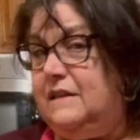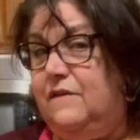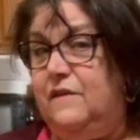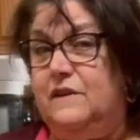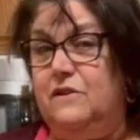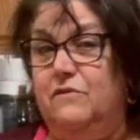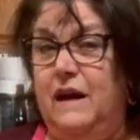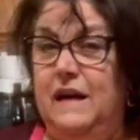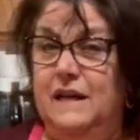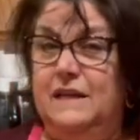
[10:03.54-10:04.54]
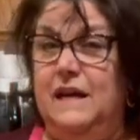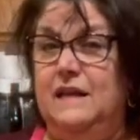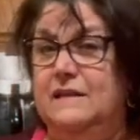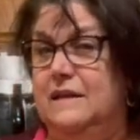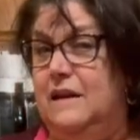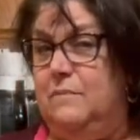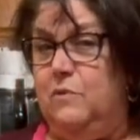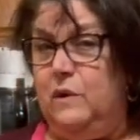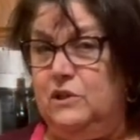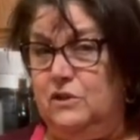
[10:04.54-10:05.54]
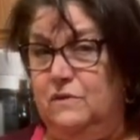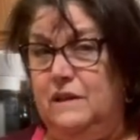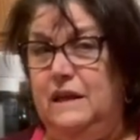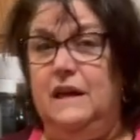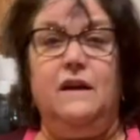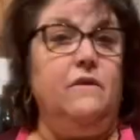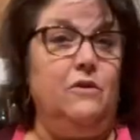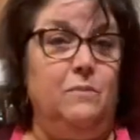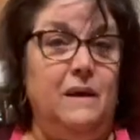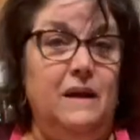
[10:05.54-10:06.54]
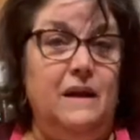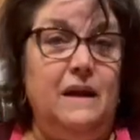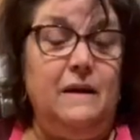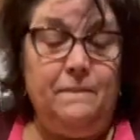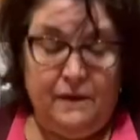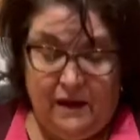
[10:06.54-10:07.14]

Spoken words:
if it's a rainy day, there's a lot of moisture in the air, humidity,